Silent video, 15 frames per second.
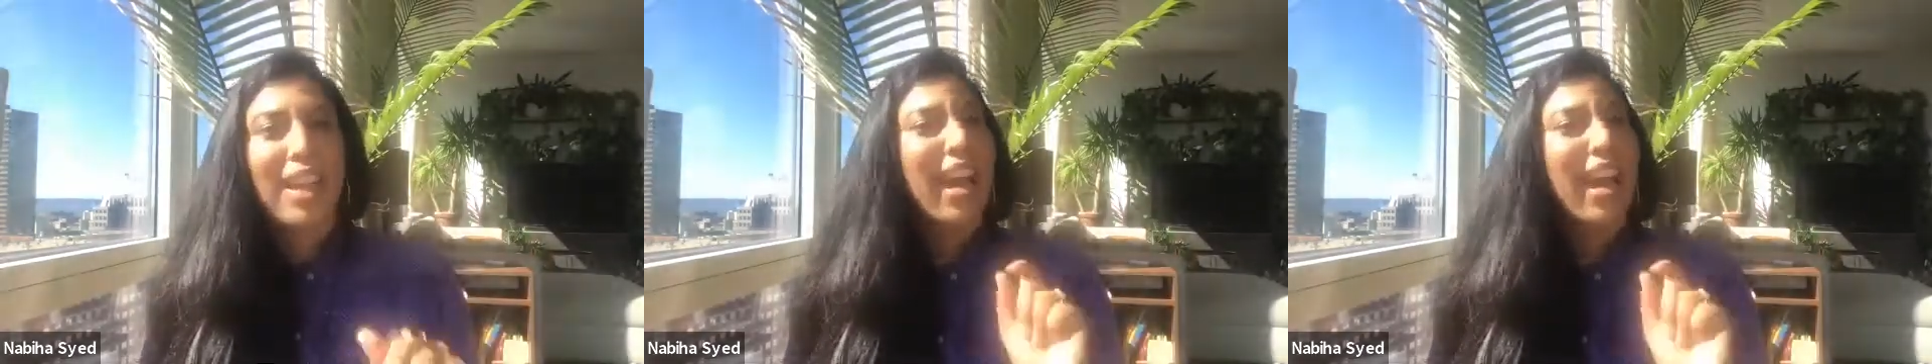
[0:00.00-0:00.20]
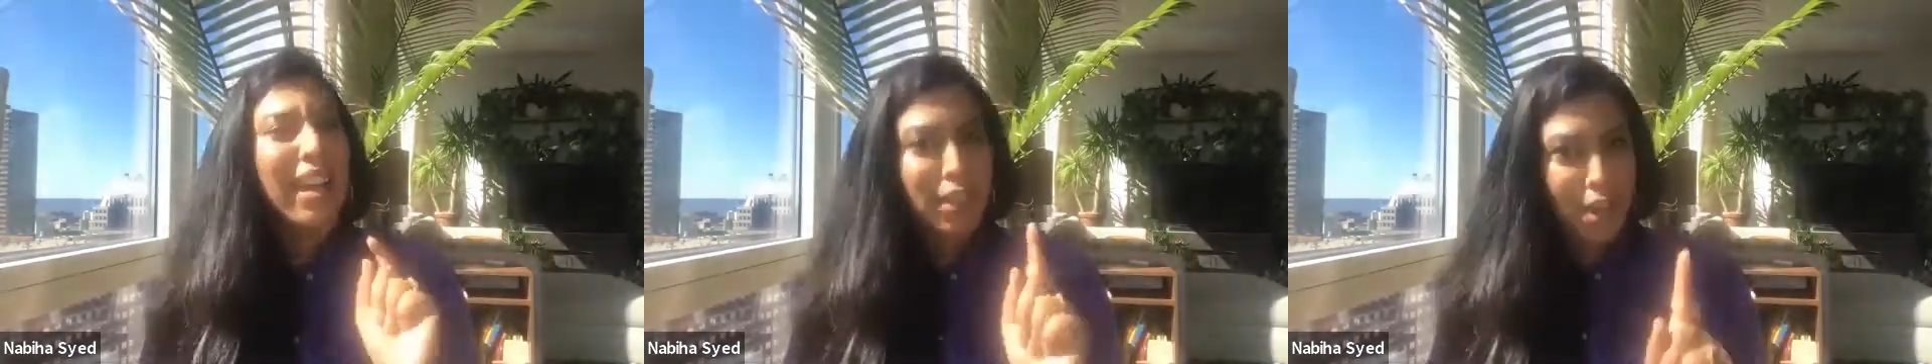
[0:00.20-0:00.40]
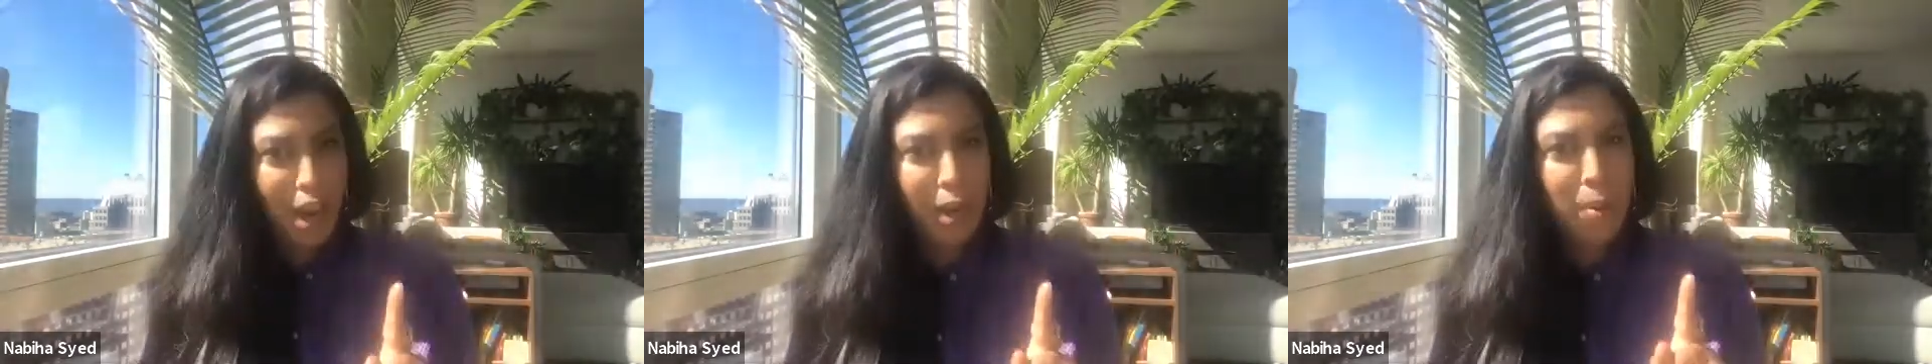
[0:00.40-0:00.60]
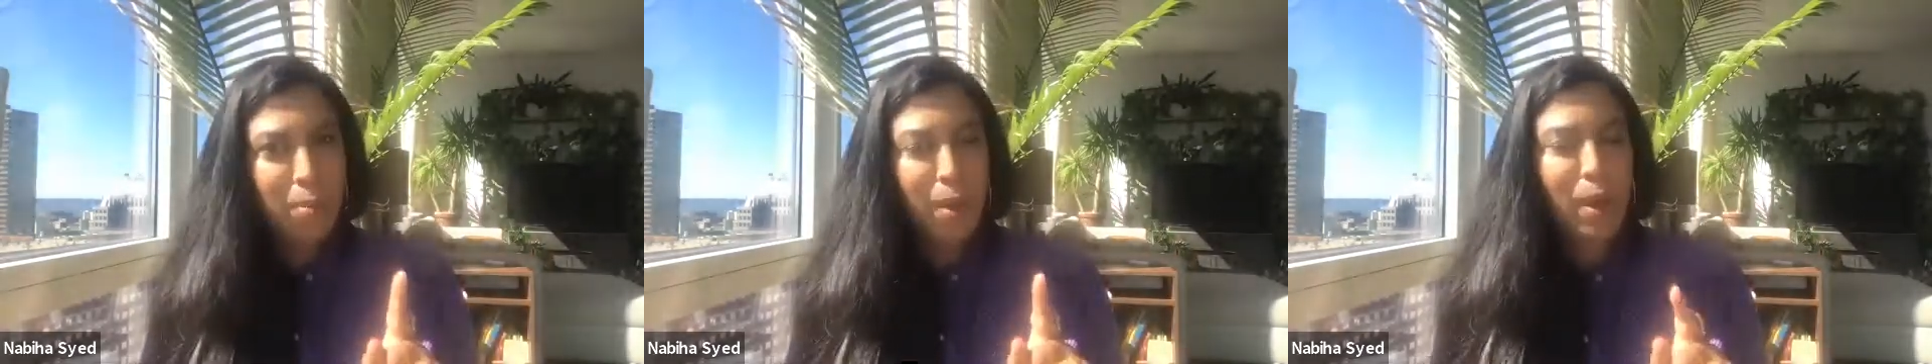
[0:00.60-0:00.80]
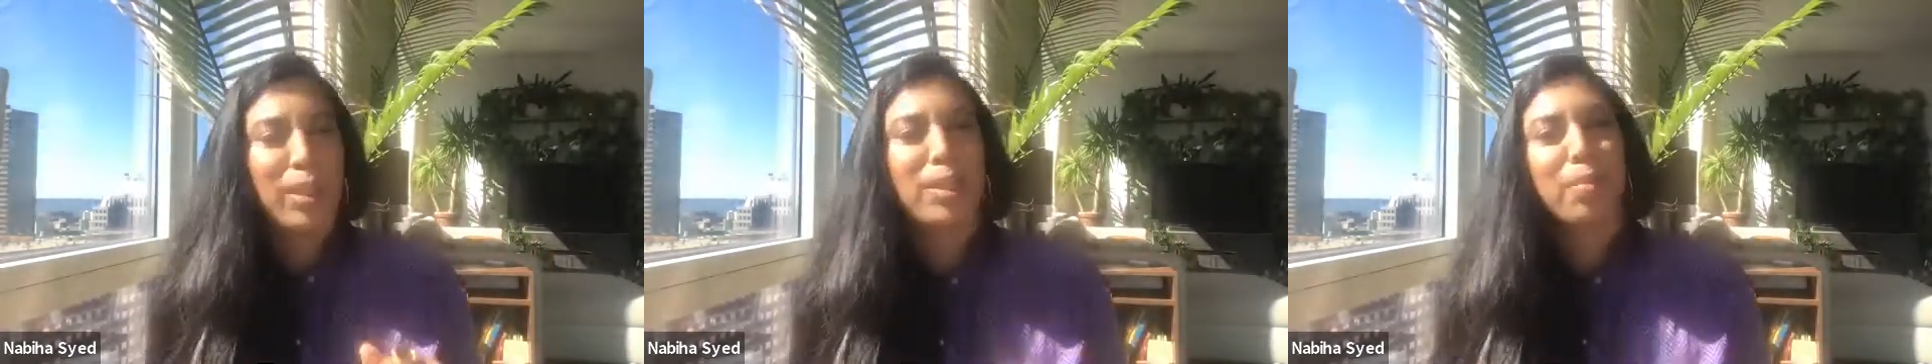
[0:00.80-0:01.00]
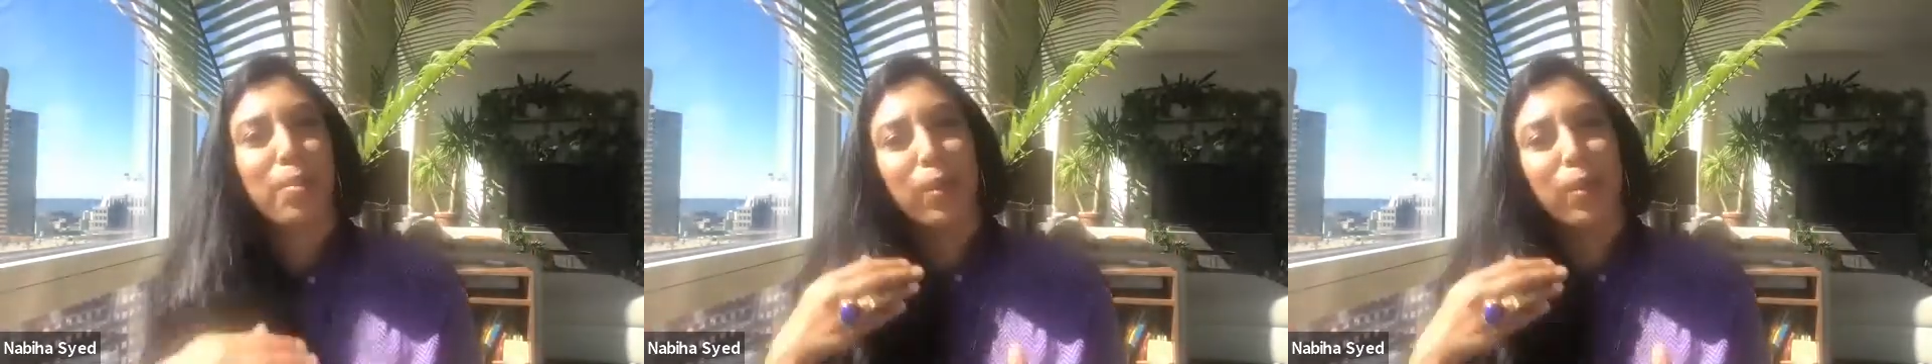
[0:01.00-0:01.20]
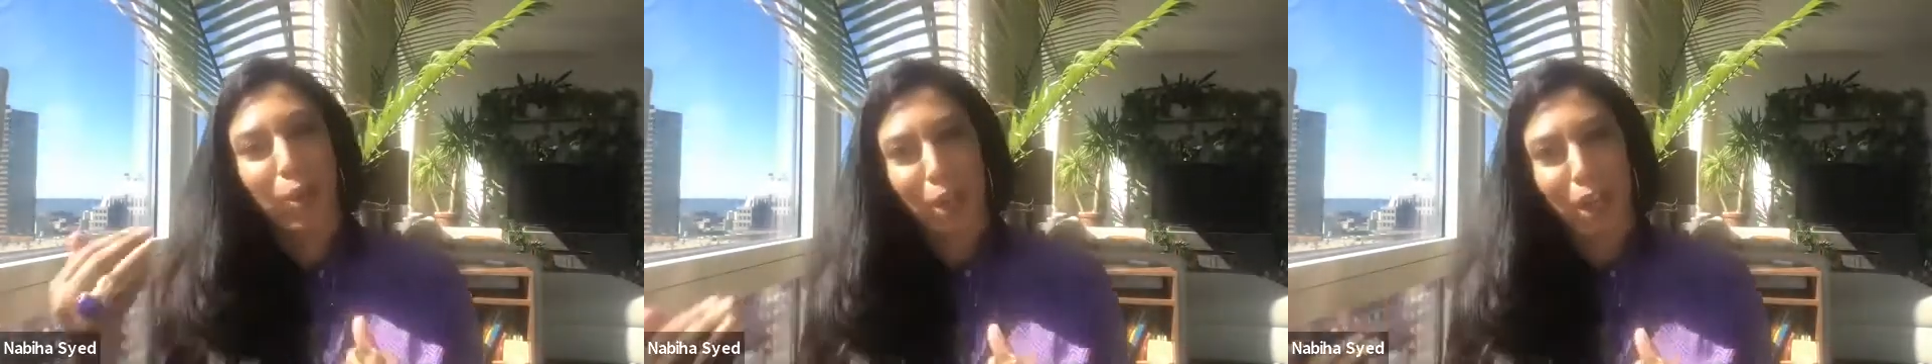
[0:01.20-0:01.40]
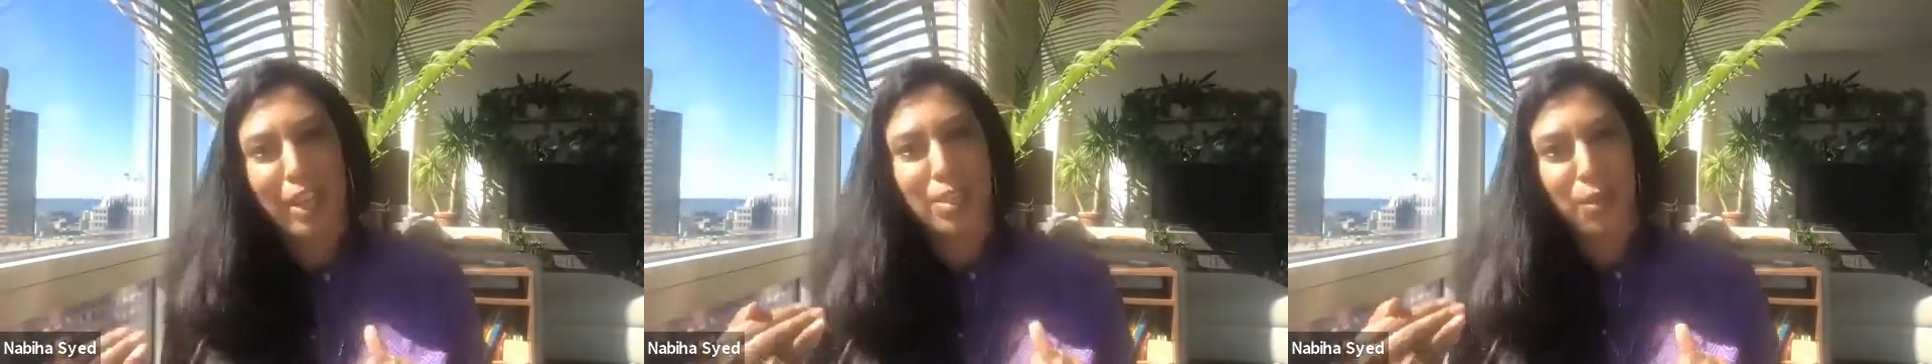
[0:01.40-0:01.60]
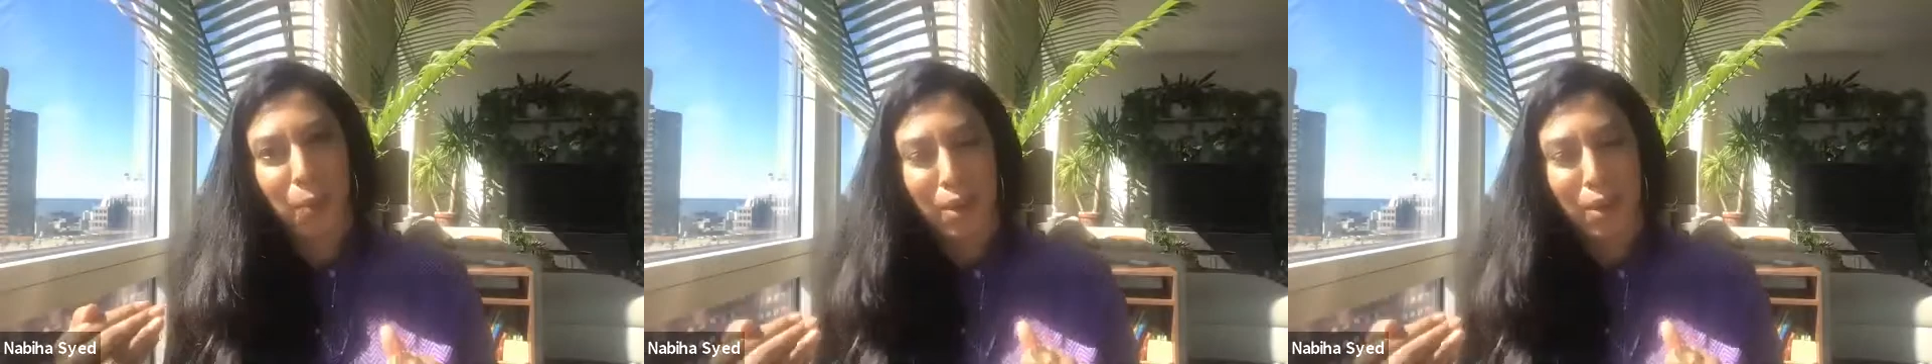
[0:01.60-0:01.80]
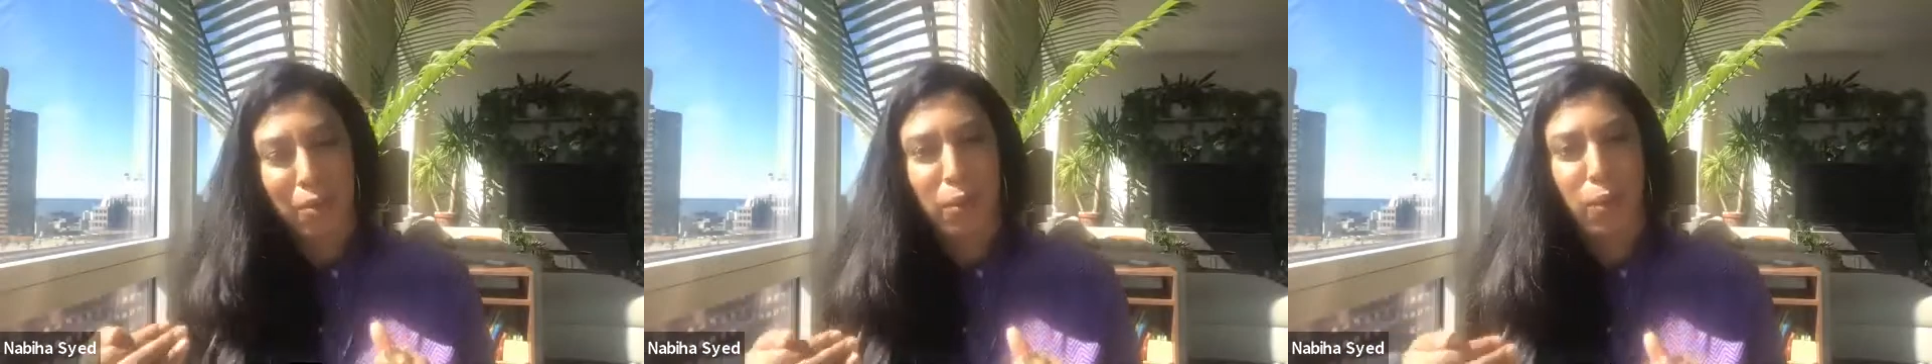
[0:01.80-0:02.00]
It's not impossible. There is a
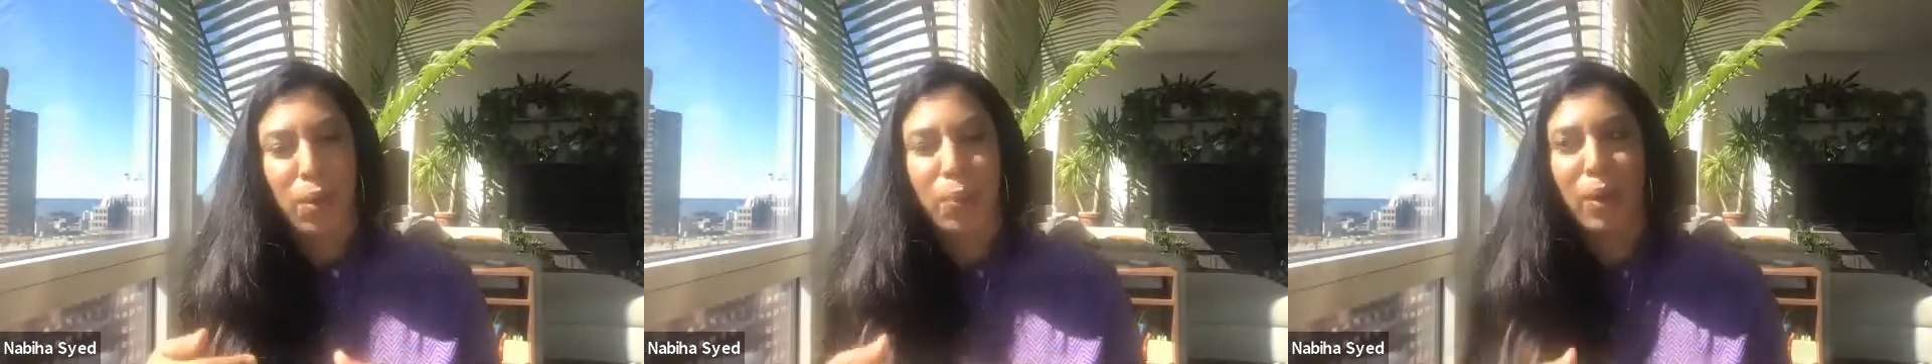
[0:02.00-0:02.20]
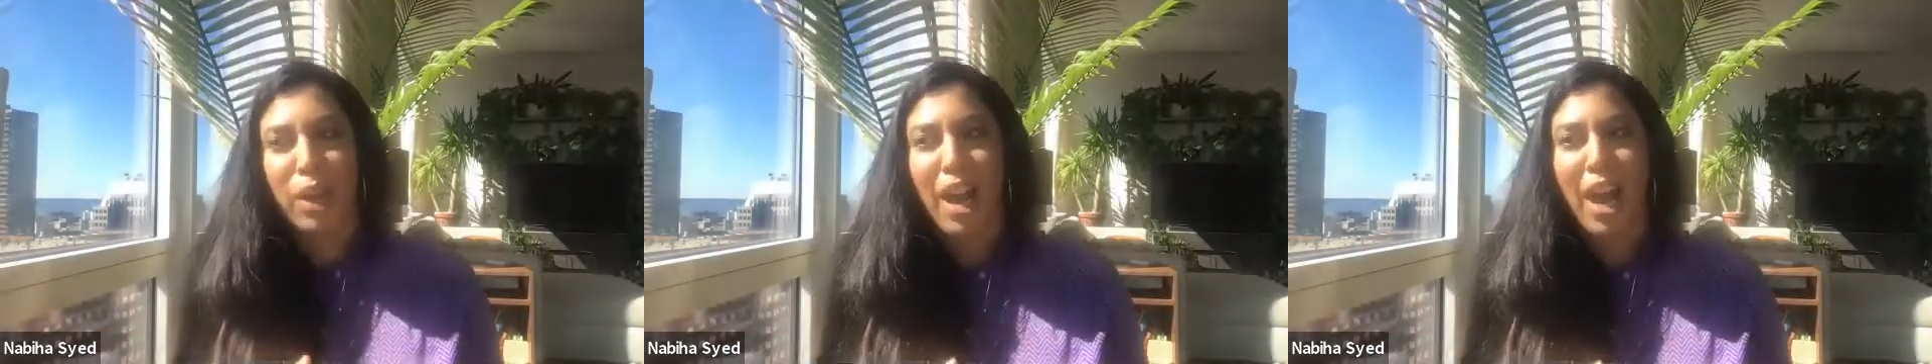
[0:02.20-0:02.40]
way forward.